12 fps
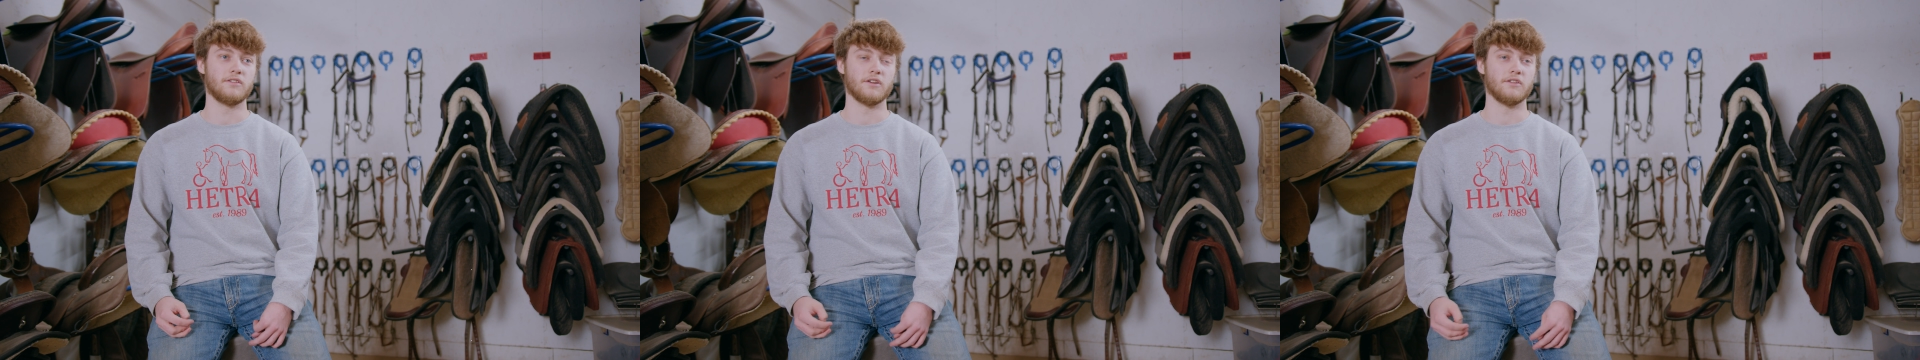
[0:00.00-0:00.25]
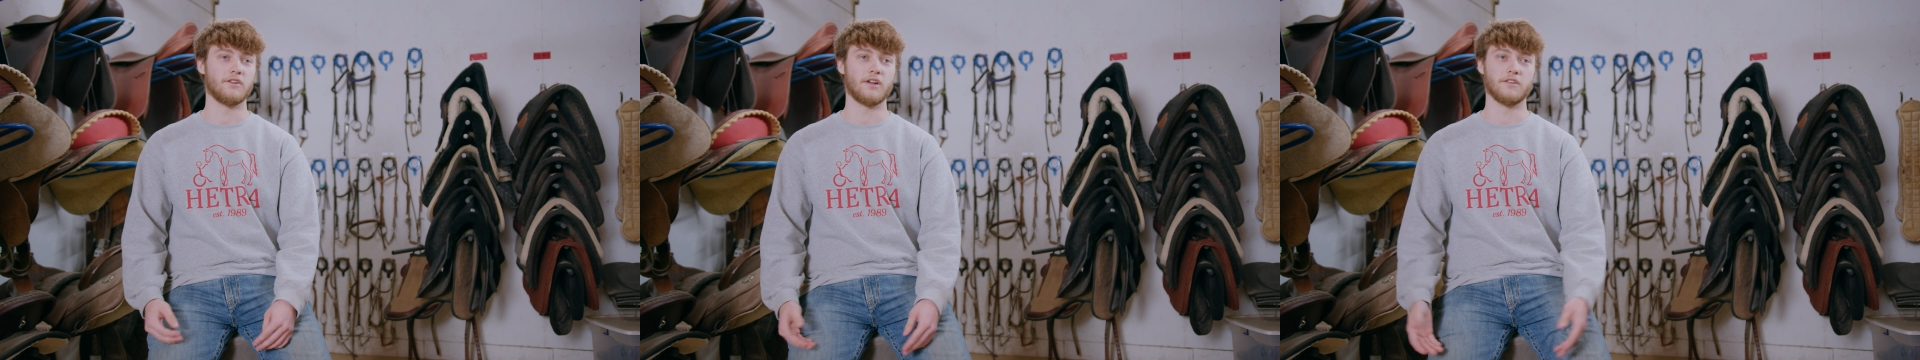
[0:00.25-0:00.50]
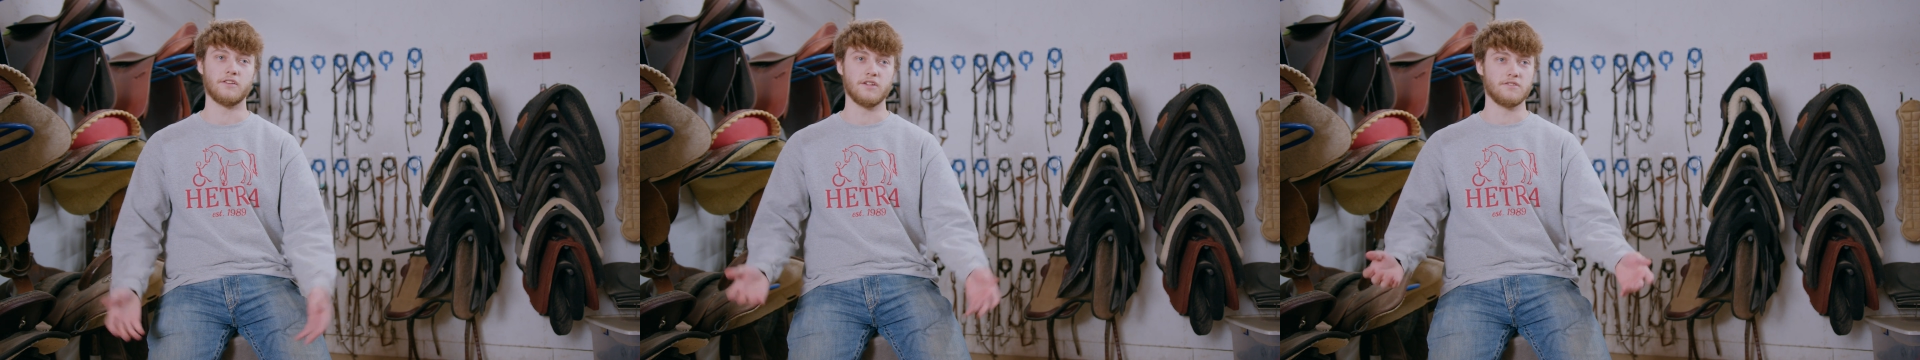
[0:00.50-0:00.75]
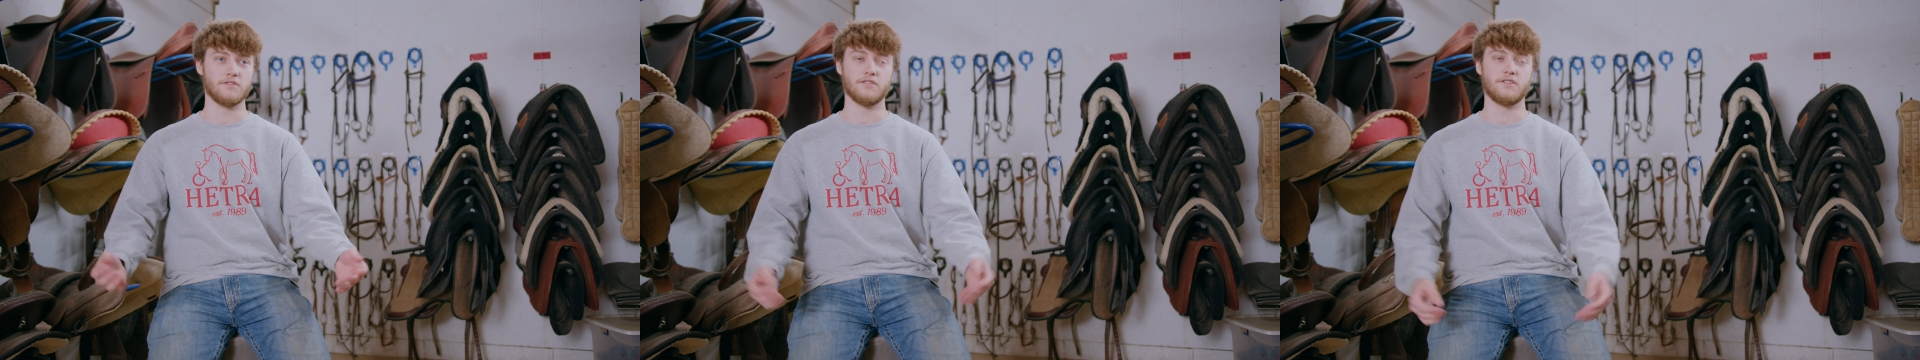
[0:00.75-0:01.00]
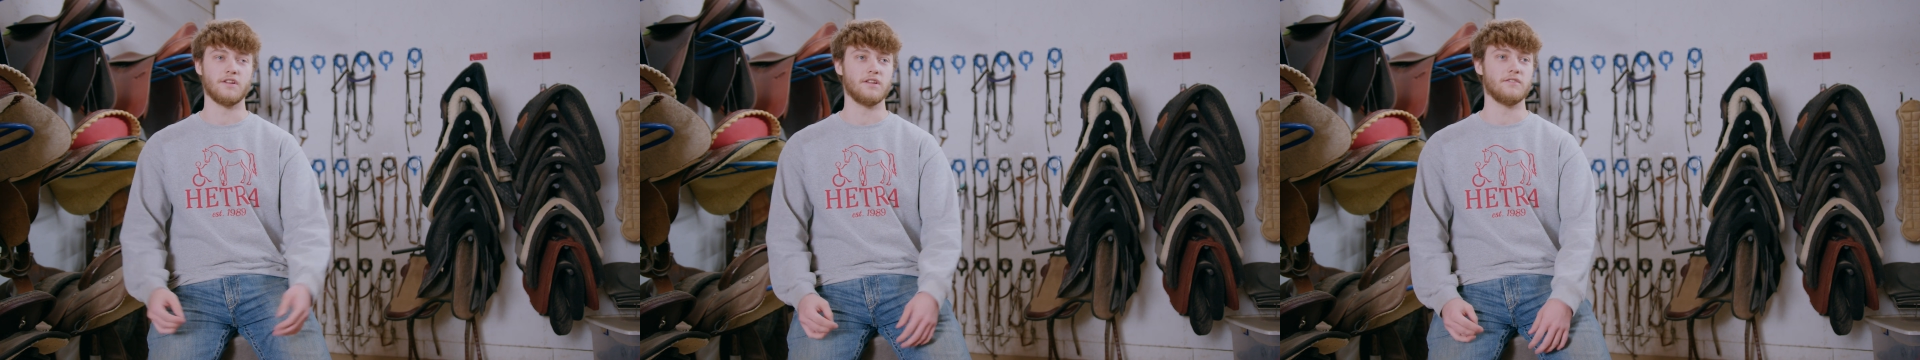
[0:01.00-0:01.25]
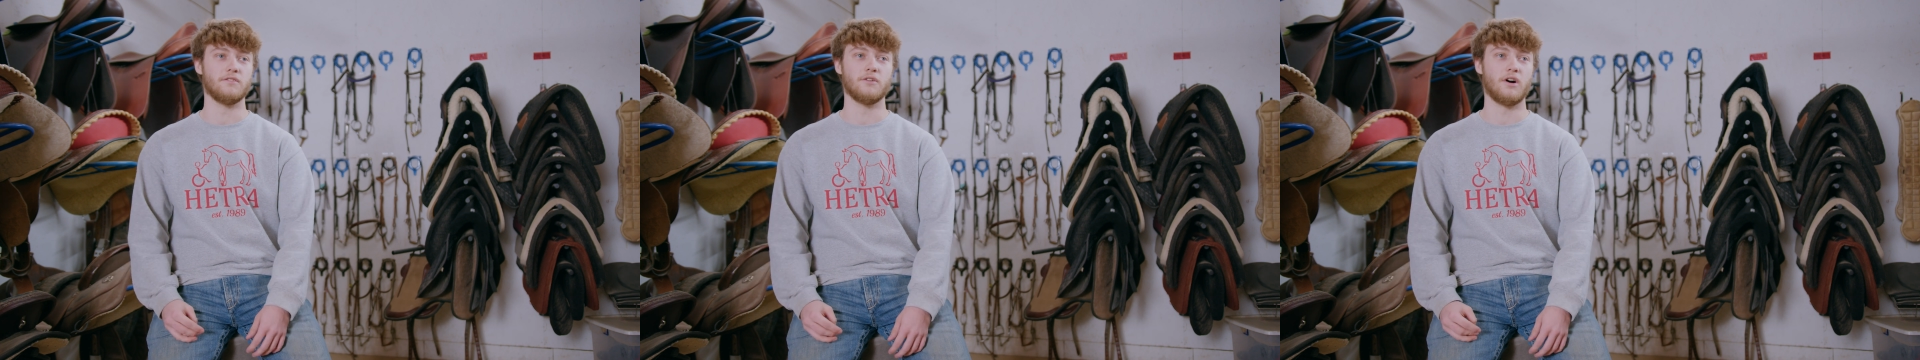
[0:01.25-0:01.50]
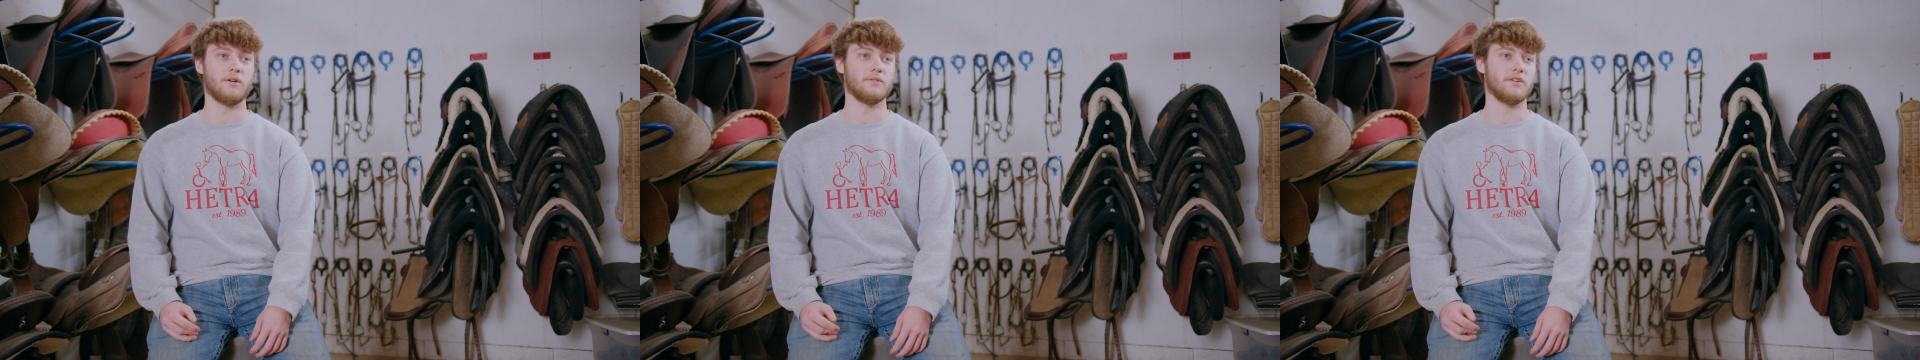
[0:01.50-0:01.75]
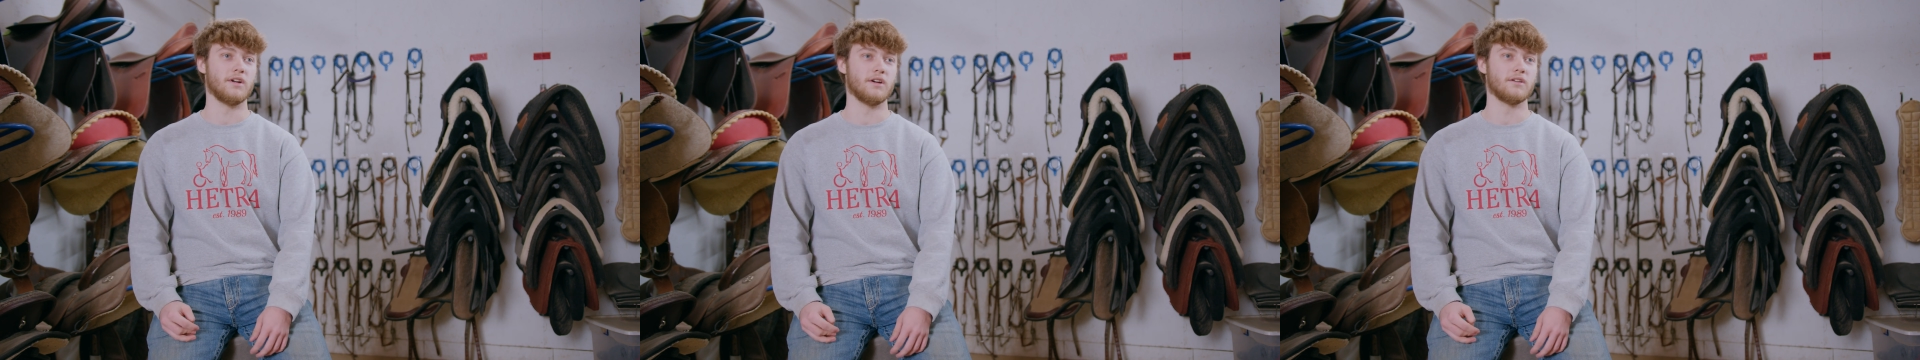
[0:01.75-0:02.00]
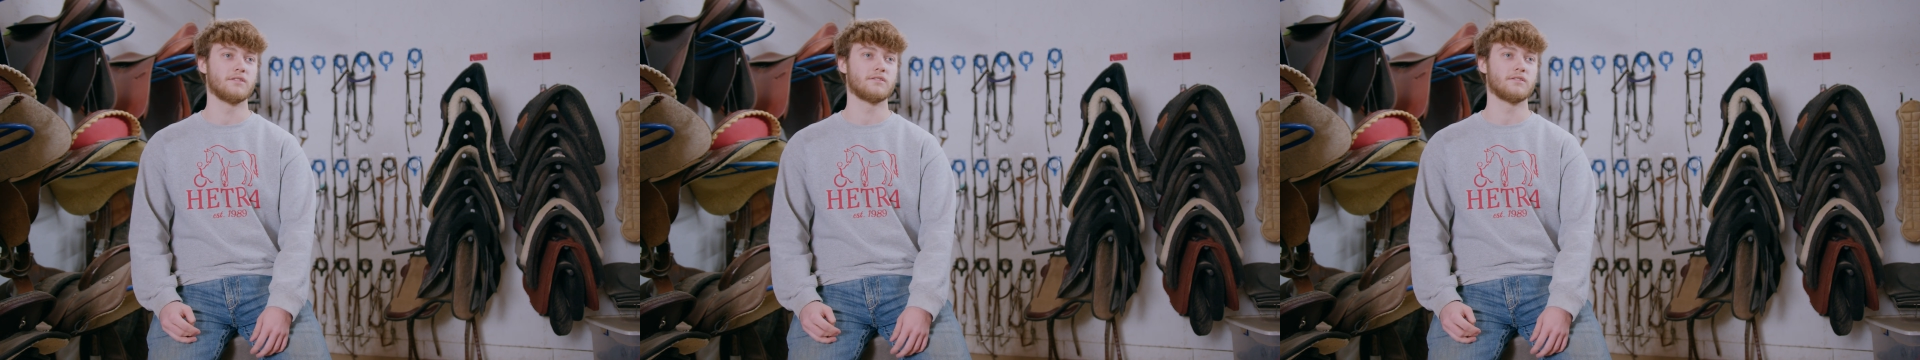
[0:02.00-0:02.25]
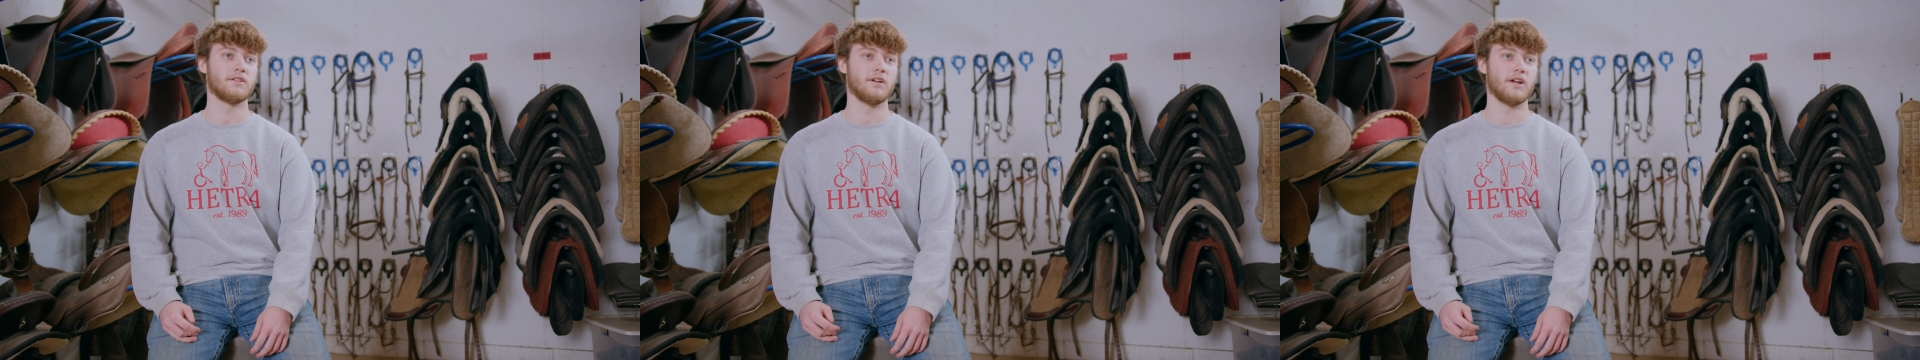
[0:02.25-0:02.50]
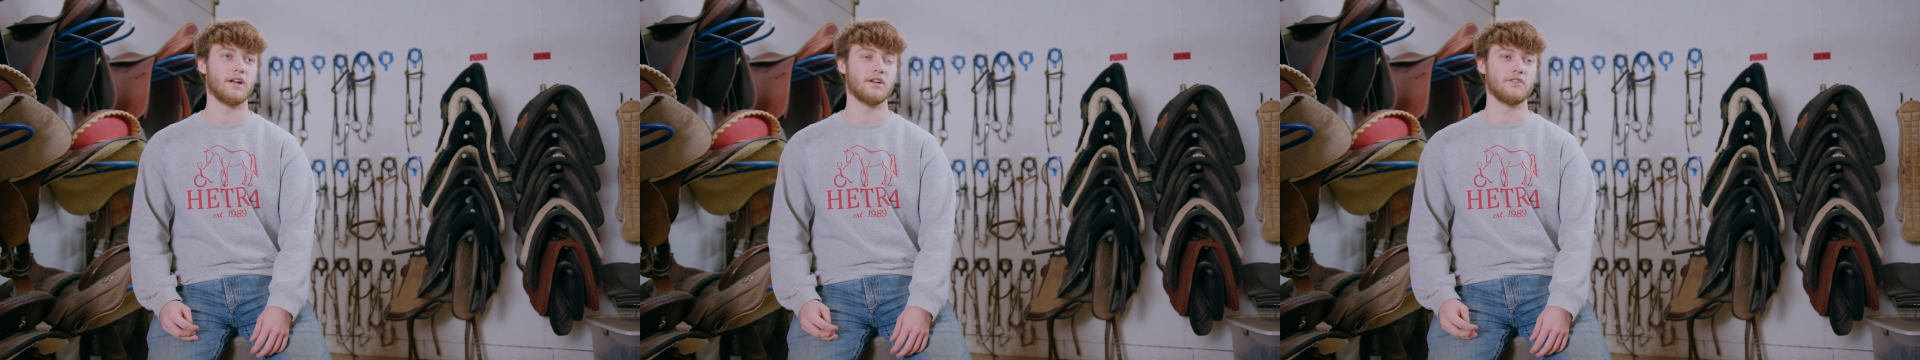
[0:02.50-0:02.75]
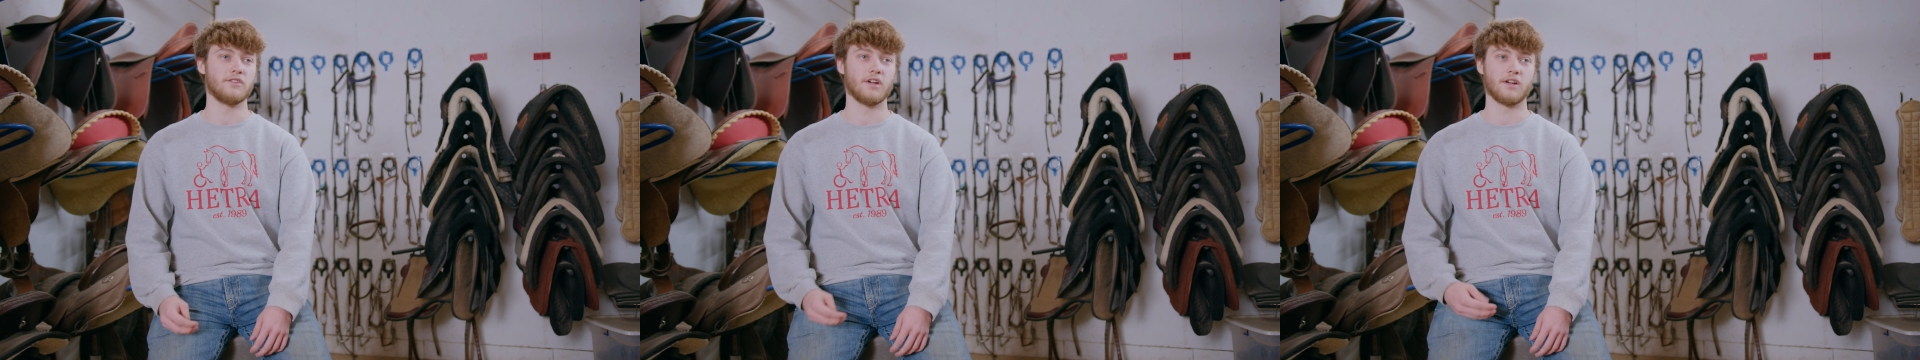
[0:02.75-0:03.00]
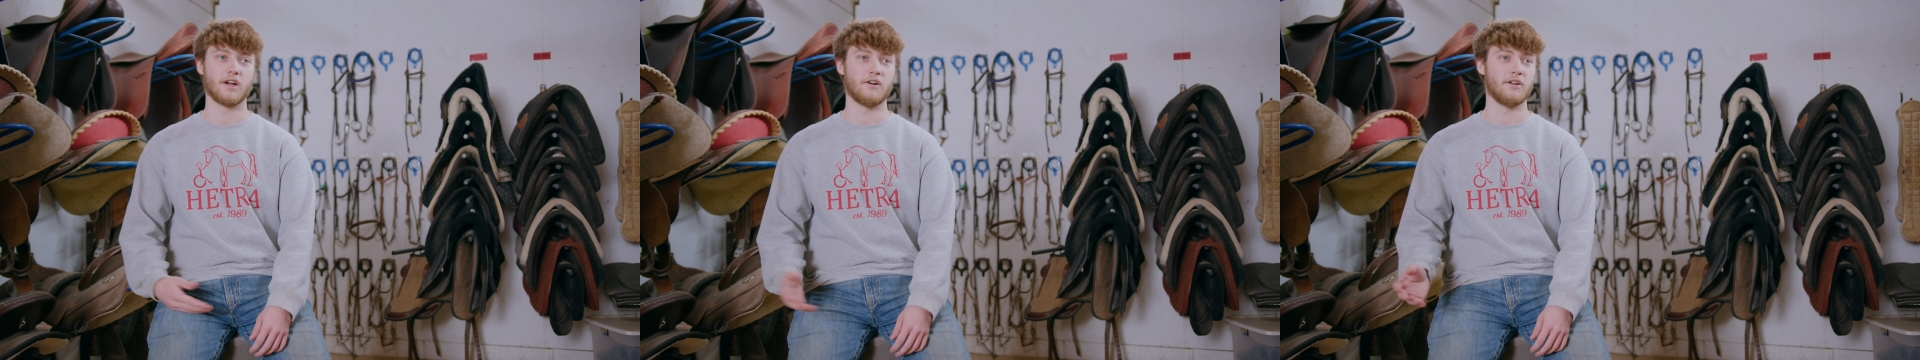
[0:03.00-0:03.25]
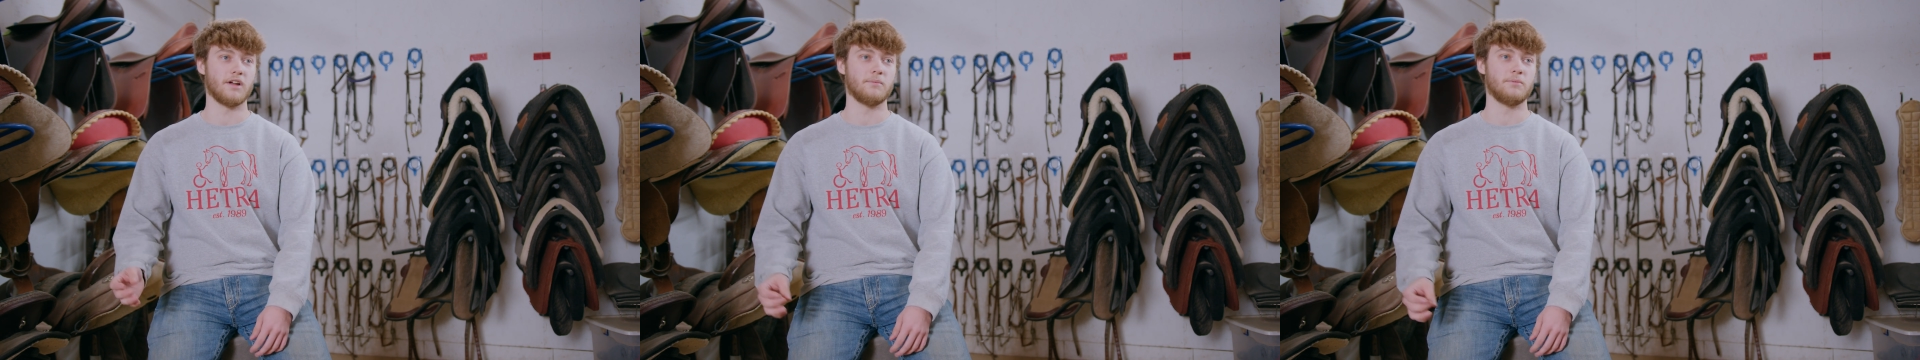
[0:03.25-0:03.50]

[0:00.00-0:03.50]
it turns out the teachers didn't even know I was there, and I just get counted